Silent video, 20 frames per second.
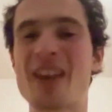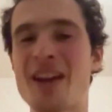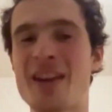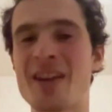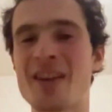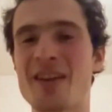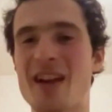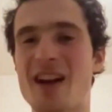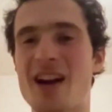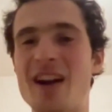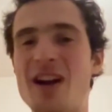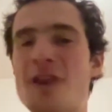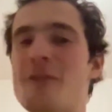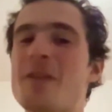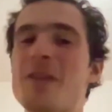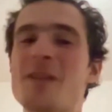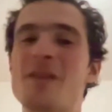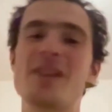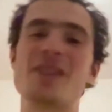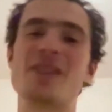there, I
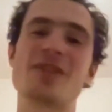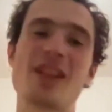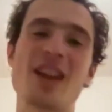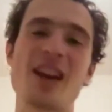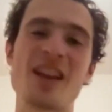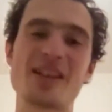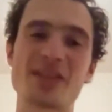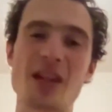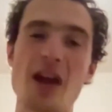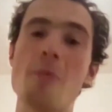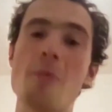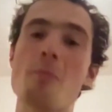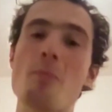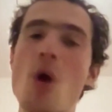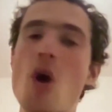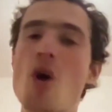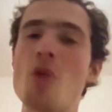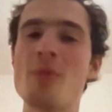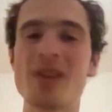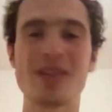often visualize a
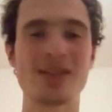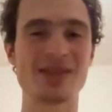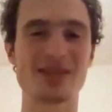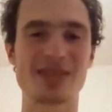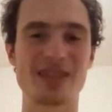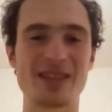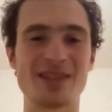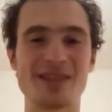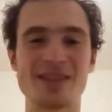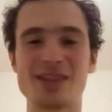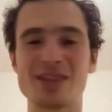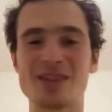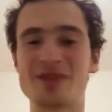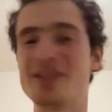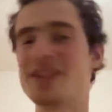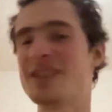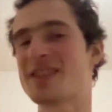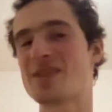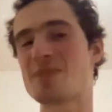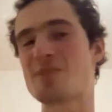moment in the
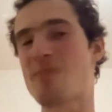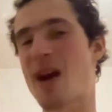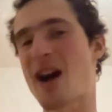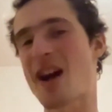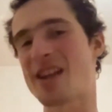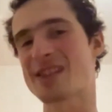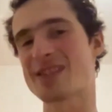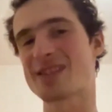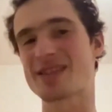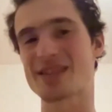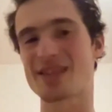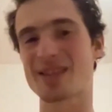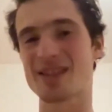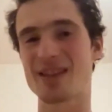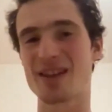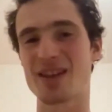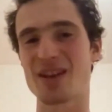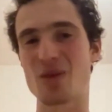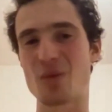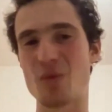recent past
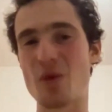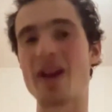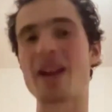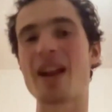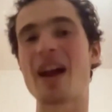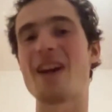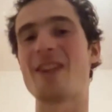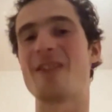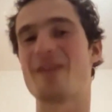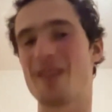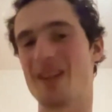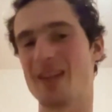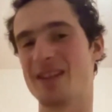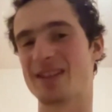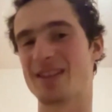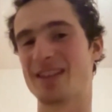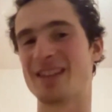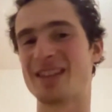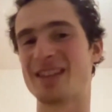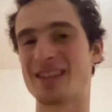when I
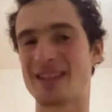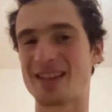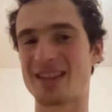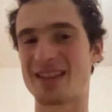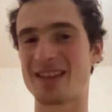felt it.